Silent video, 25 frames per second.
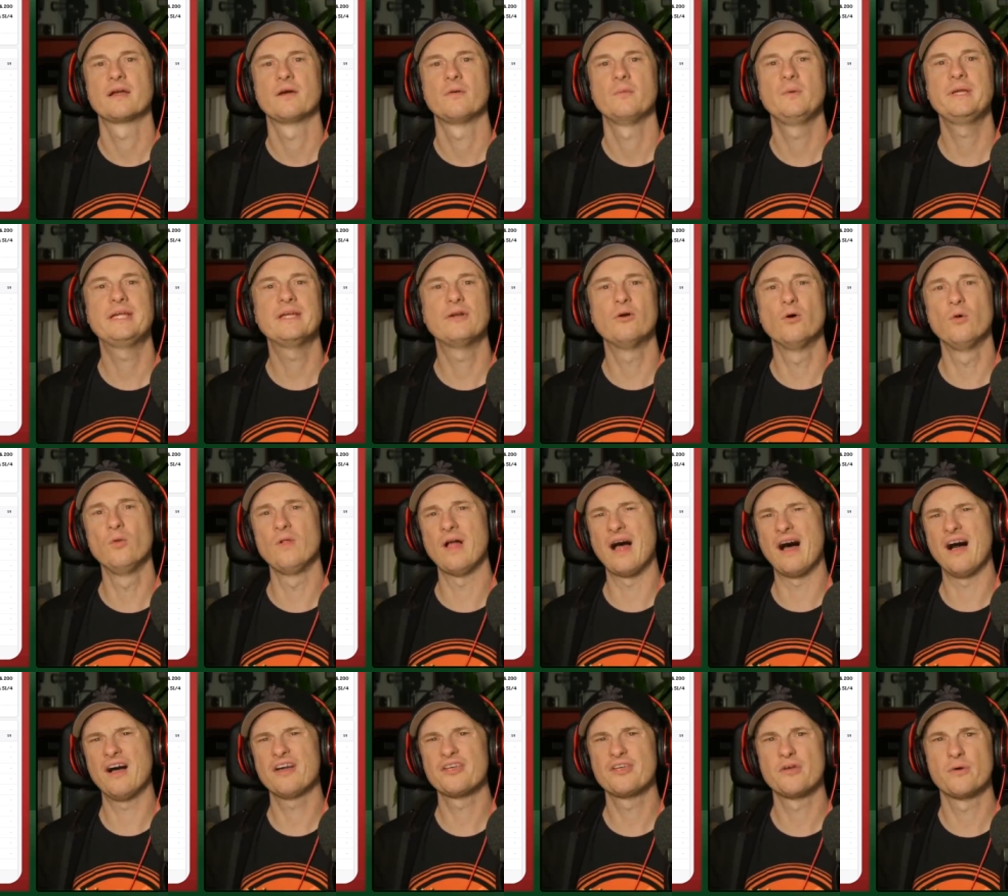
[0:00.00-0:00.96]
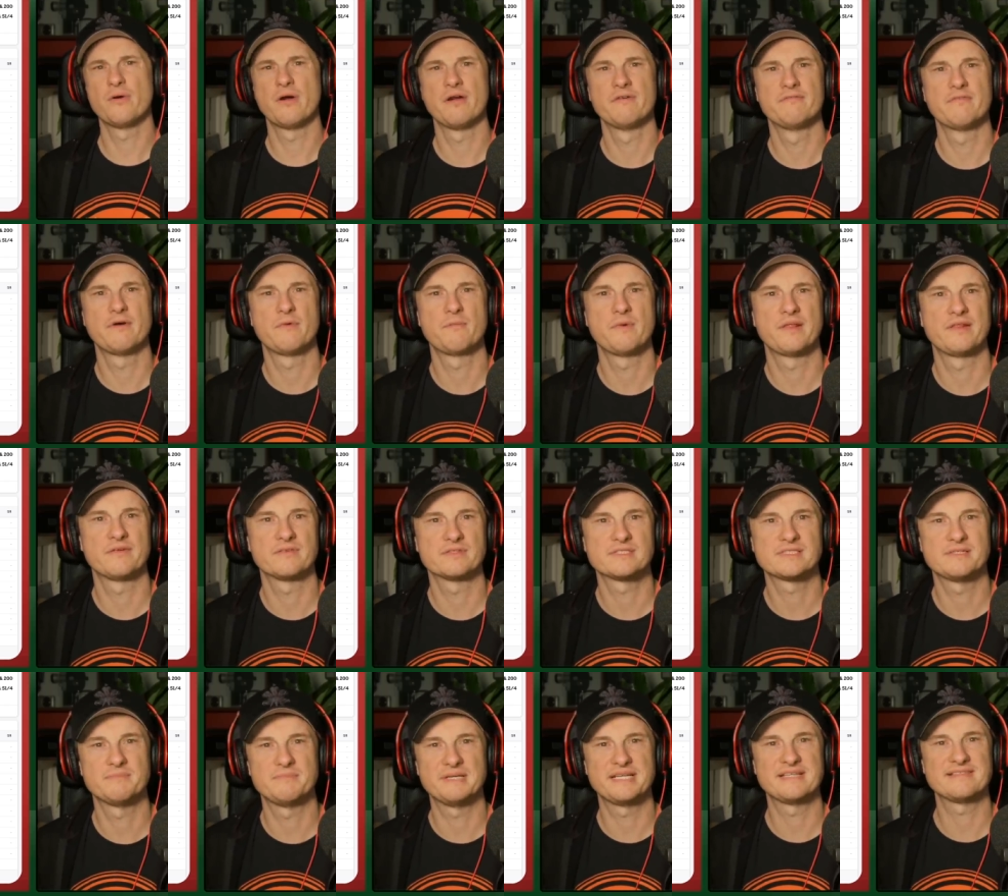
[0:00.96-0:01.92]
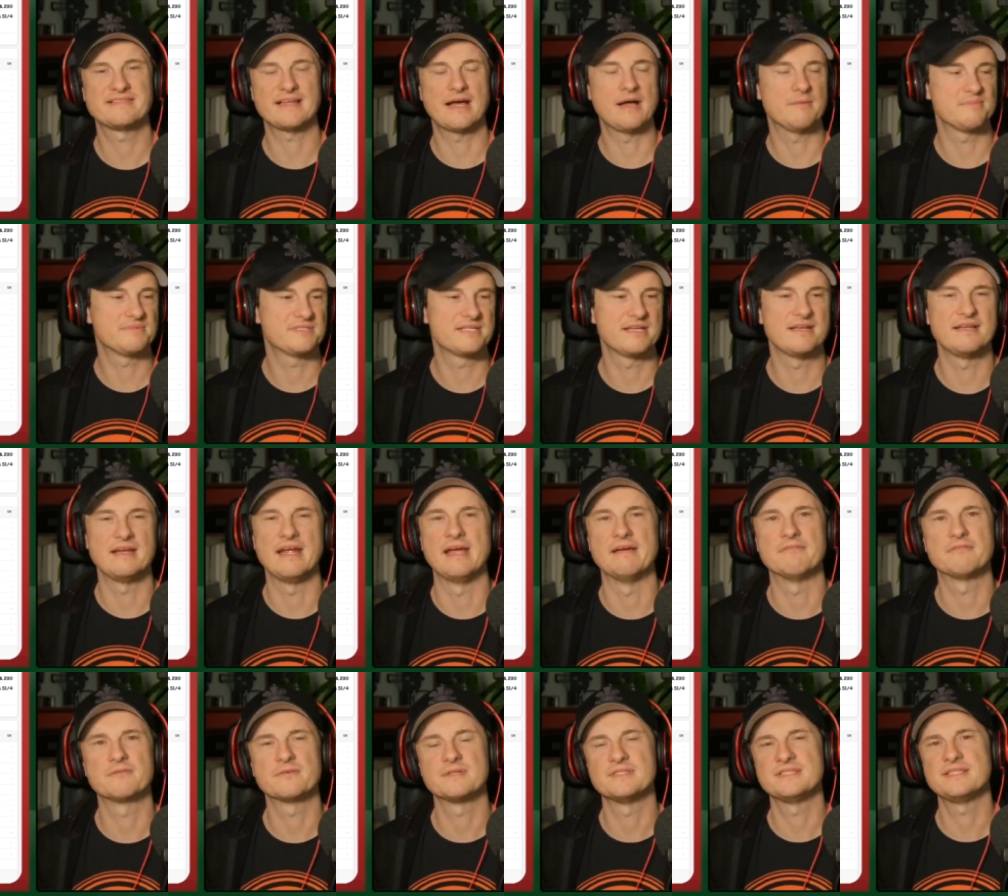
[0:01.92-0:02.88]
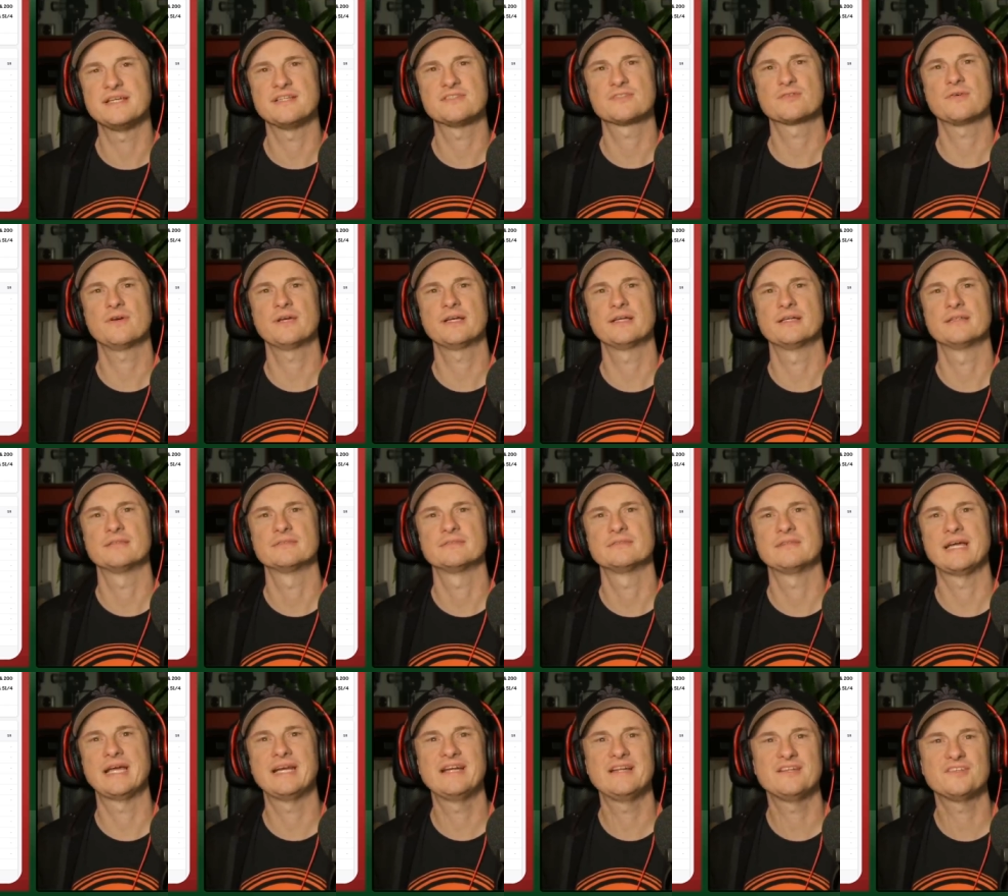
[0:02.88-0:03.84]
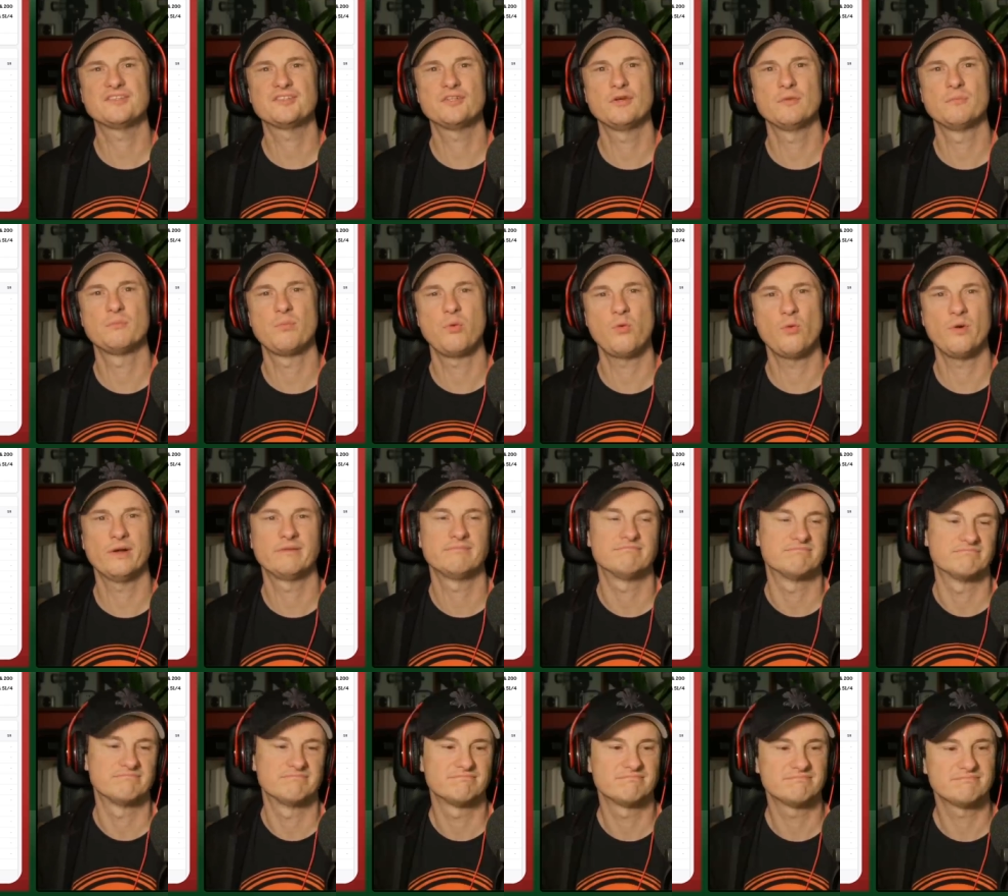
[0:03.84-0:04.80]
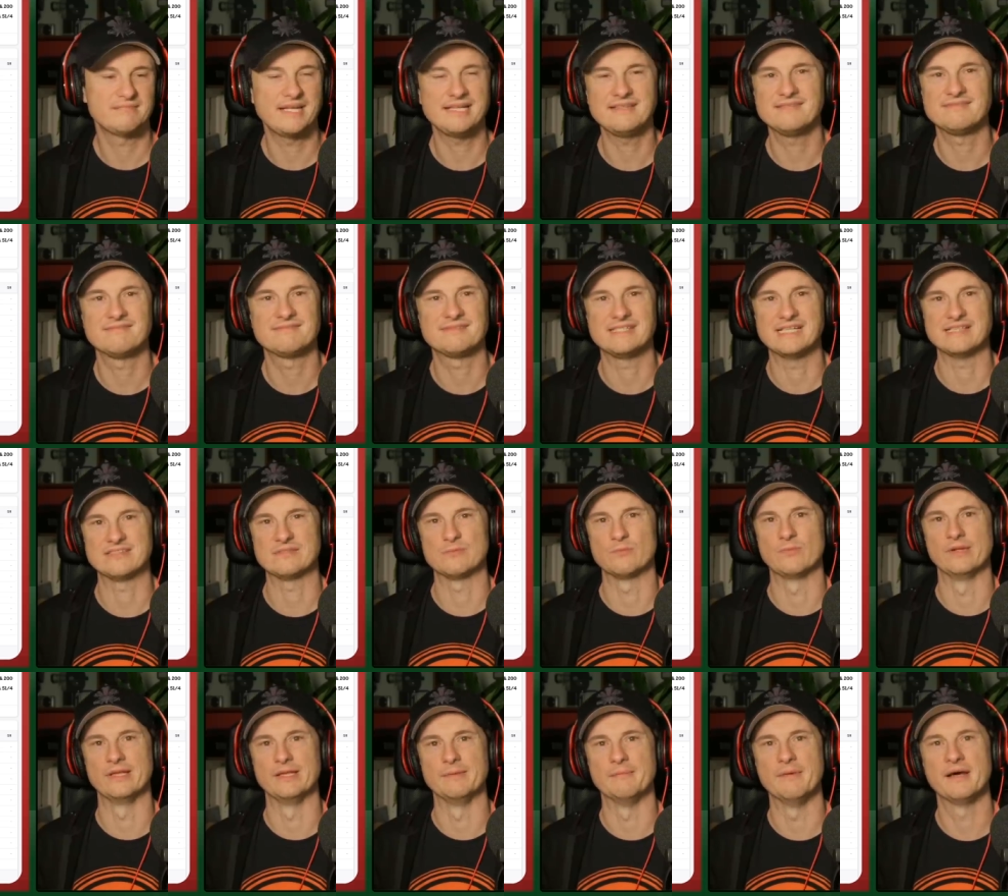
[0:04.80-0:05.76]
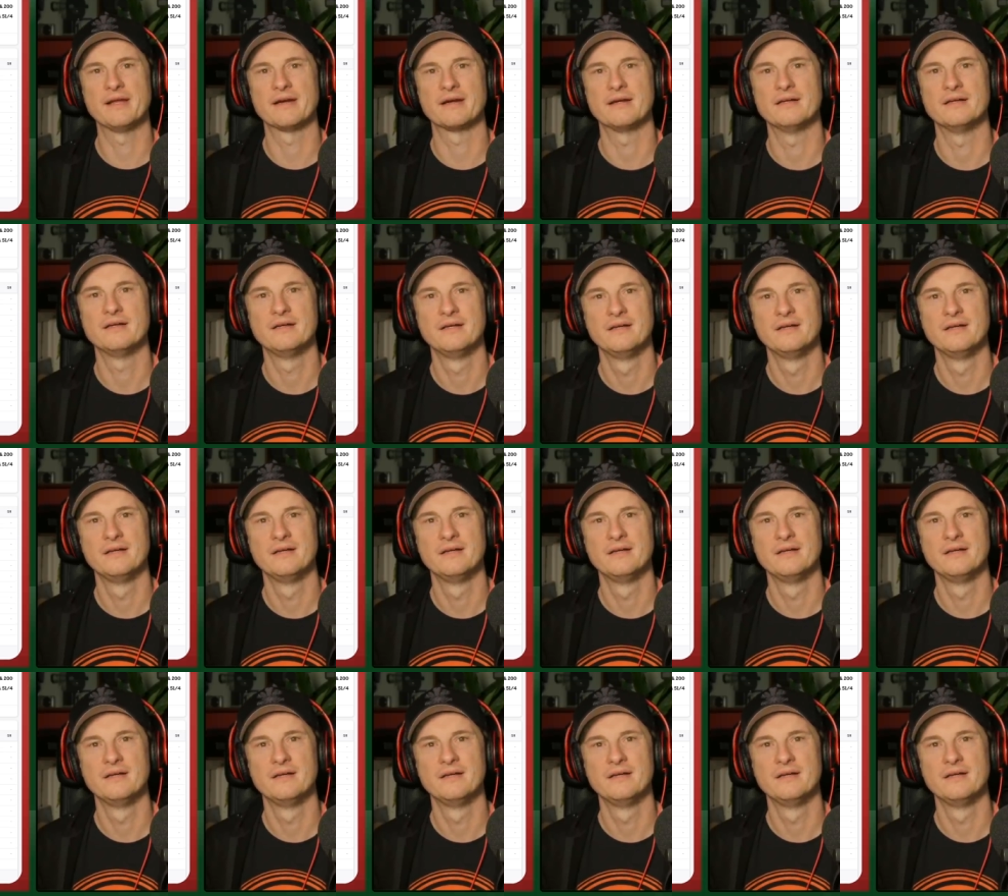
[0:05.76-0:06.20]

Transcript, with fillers: We can all argue over whether it's the biggest upset ever in Test cricket. And at a certain point, that doesn't really matter.